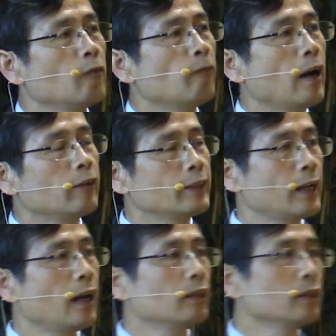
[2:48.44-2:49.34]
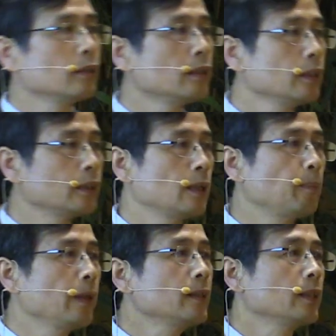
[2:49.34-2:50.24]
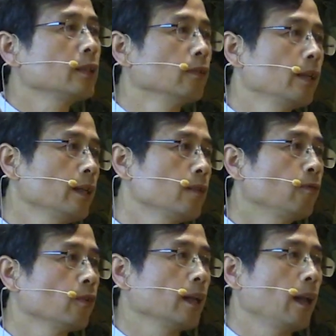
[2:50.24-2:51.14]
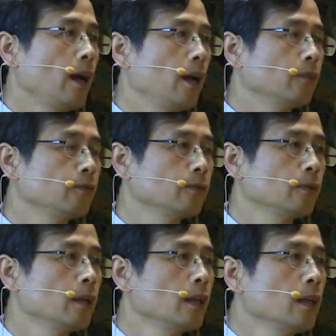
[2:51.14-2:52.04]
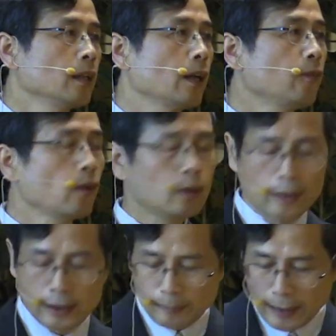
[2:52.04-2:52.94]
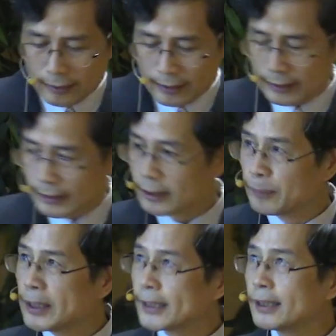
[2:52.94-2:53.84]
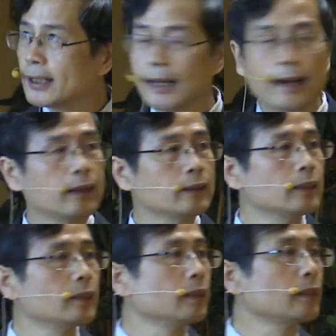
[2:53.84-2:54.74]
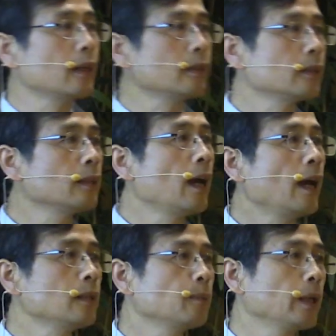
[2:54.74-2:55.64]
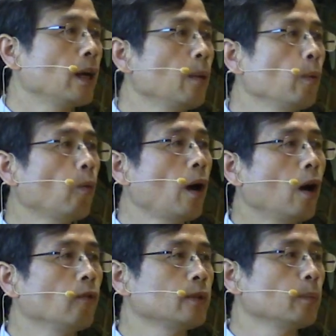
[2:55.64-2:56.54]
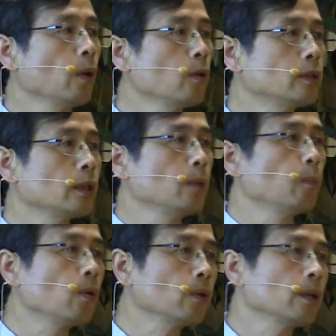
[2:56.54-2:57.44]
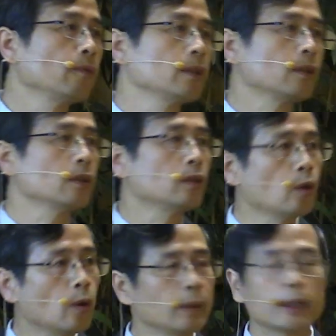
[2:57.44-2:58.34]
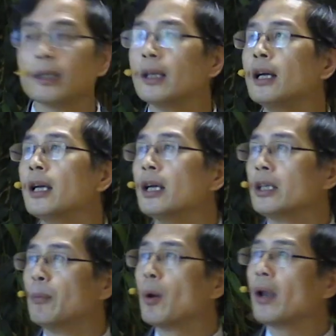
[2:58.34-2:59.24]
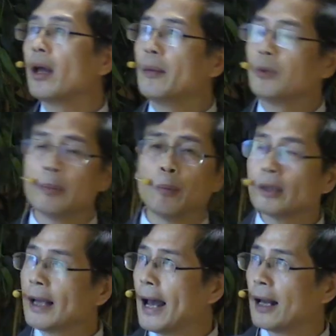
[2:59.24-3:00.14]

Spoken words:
while cells is the basic unit for the life. Therefore, trace matter and their species analysis in cells has become one of the most important research topics in modern